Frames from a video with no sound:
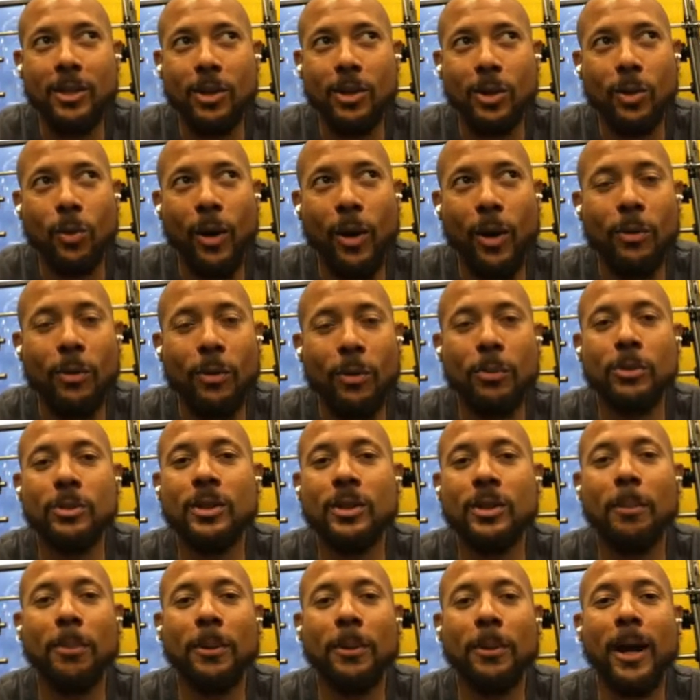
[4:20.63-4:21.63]
saying, the white woman
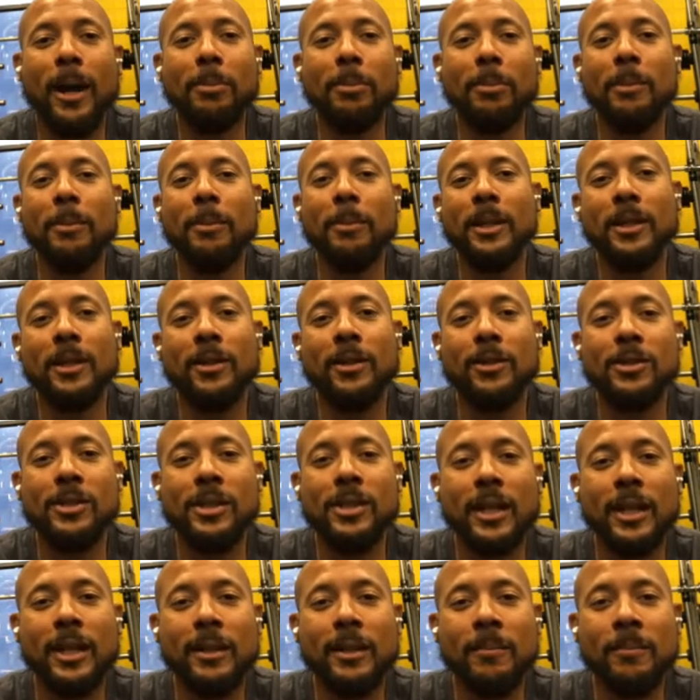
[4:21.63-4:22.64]
was complimenting her
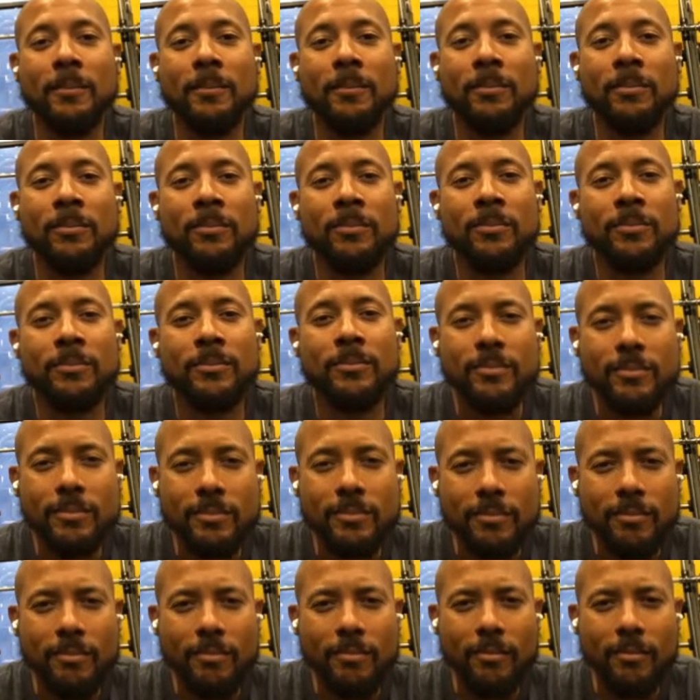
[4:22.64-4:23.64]
saying,
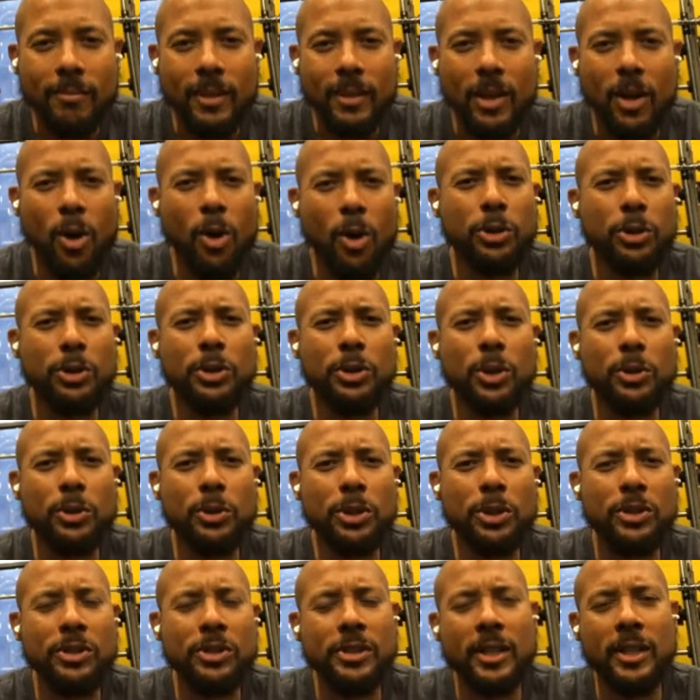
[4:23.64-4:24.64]
oh,
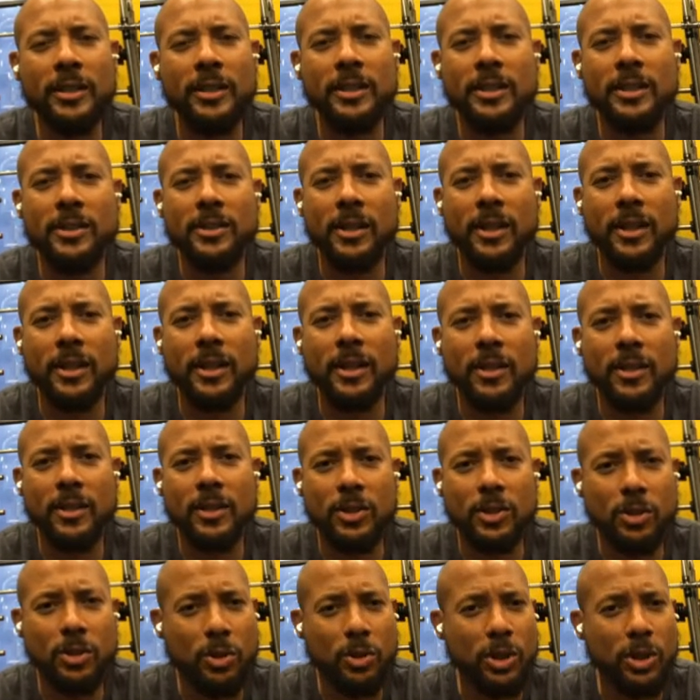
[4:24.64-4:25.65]
your son is,
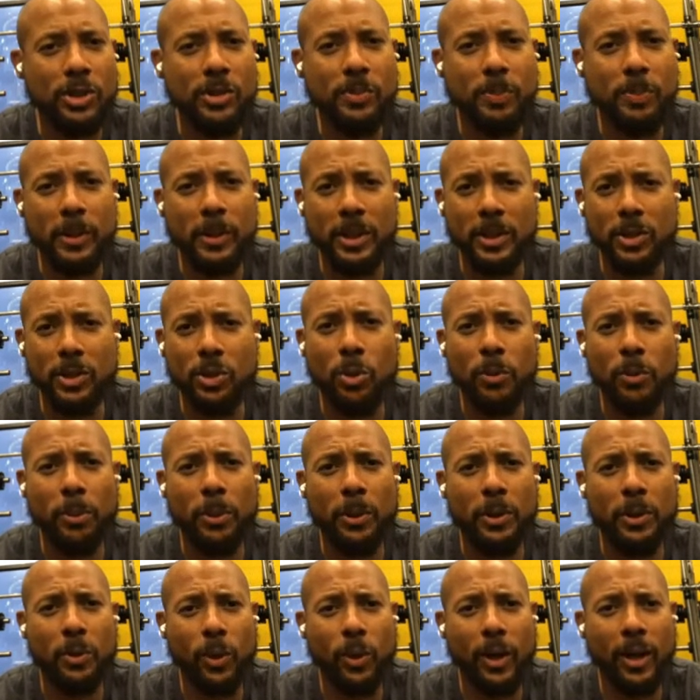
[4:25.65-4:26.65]
he's doing
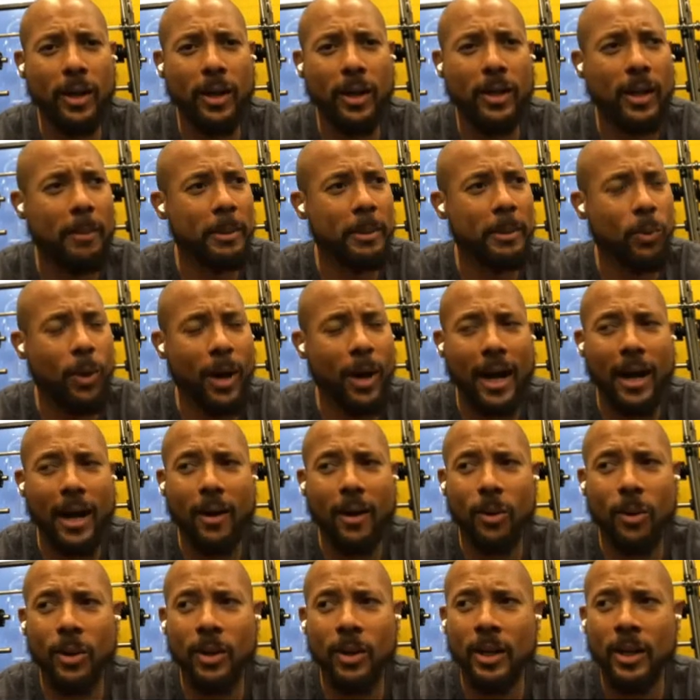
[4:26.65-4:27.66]
pretty well. I mean,
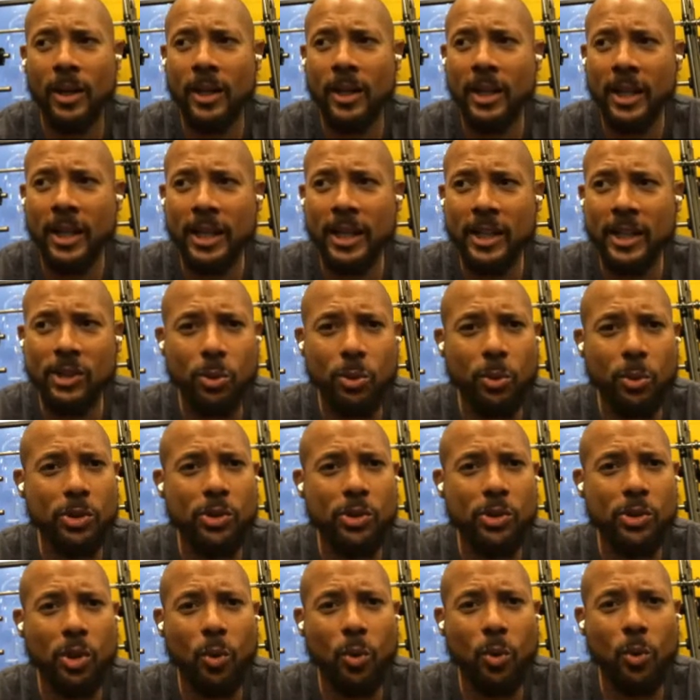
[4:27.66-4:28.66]
wow, he's
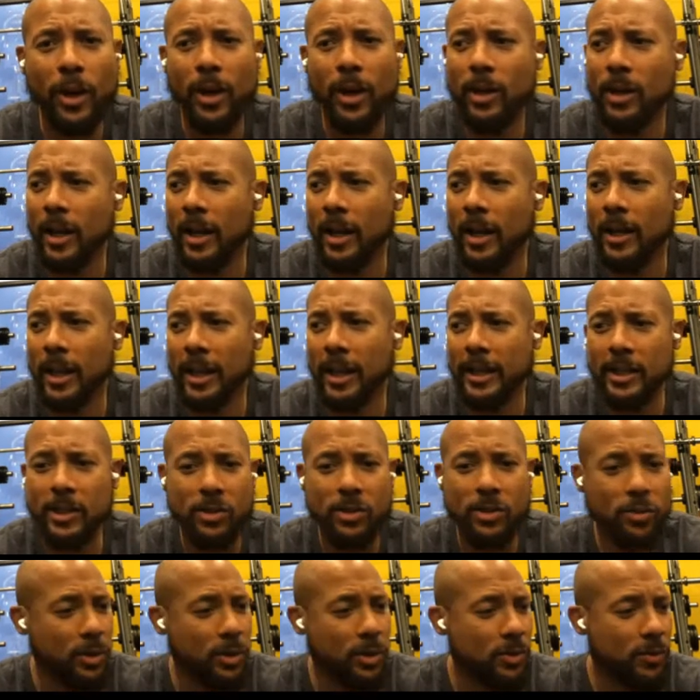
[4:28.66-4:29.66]
doing so well. Like
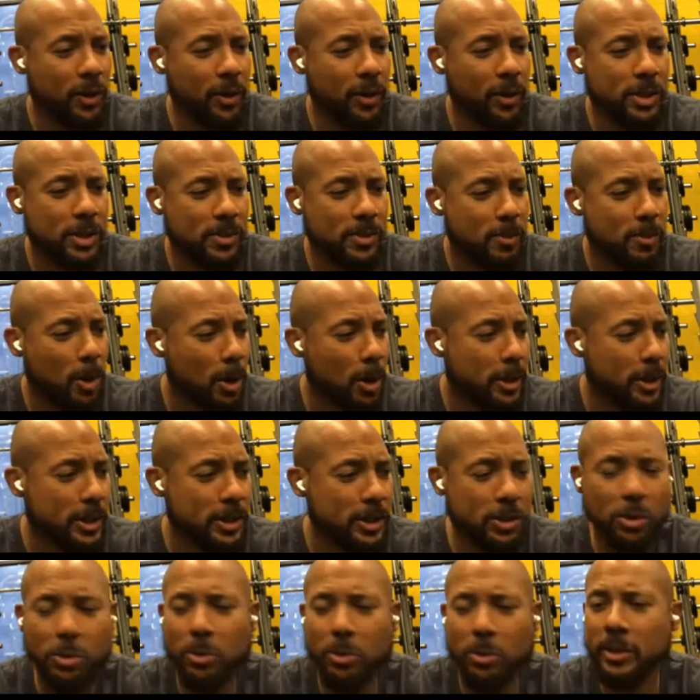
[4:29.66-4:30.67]
he's very smart.
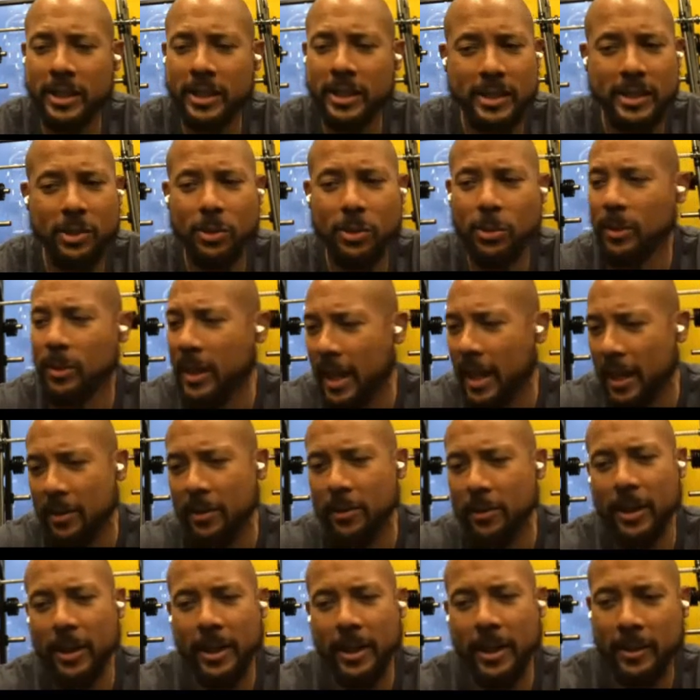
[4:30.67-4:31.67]
He's doing this, he's doing
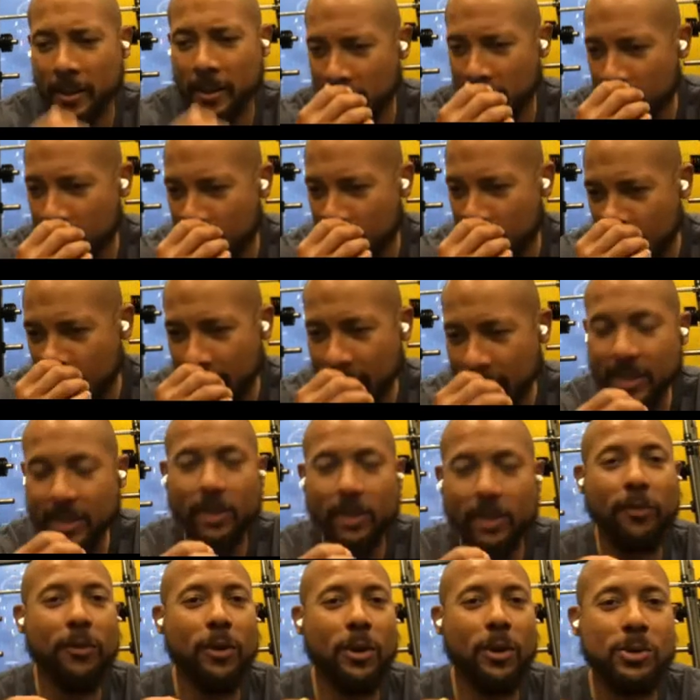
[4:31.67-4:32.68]
that. Okay. And
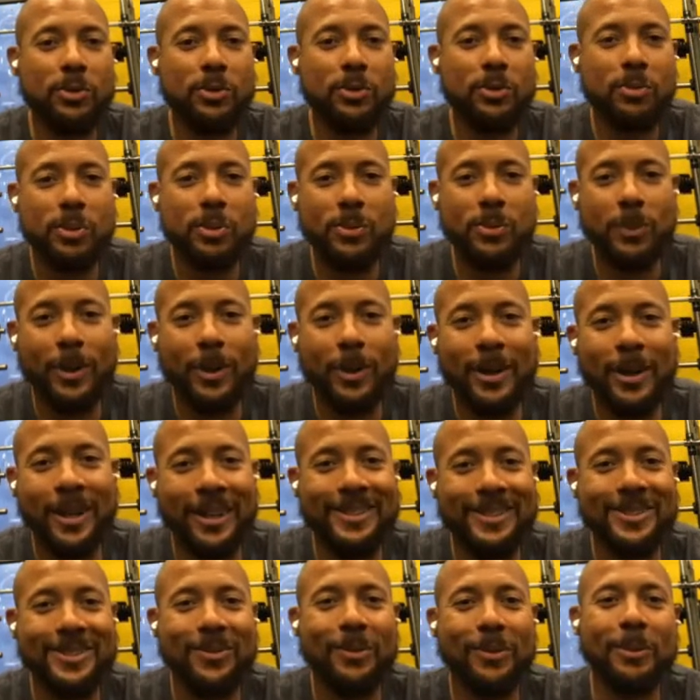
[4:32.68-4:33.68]
then the first
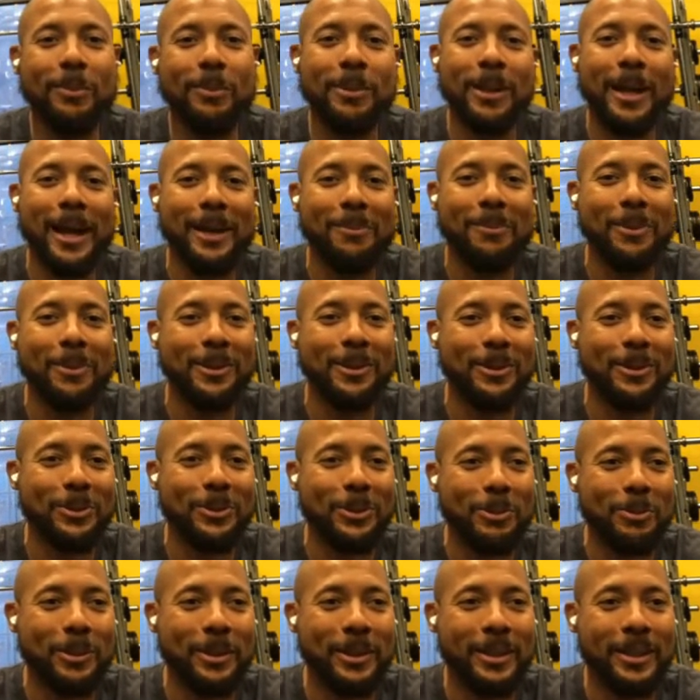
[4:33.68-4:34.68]
response from the black
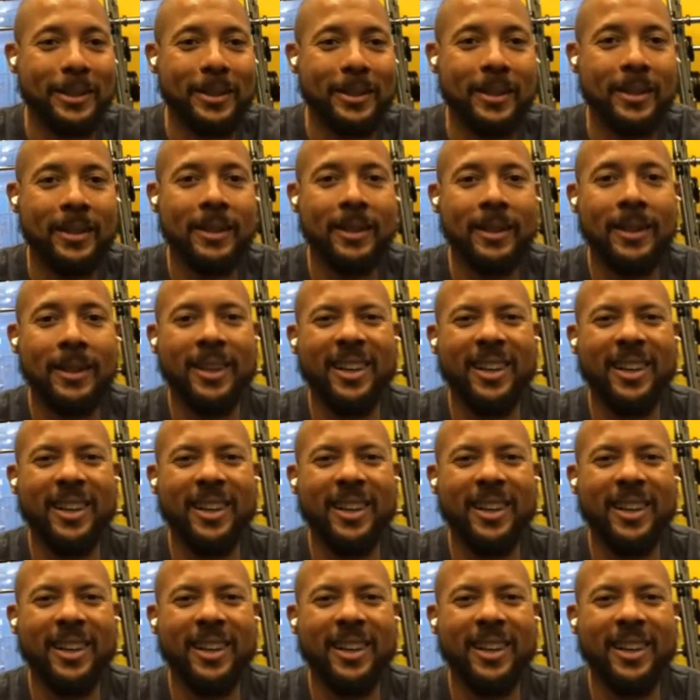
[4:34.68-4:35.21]
mother would be,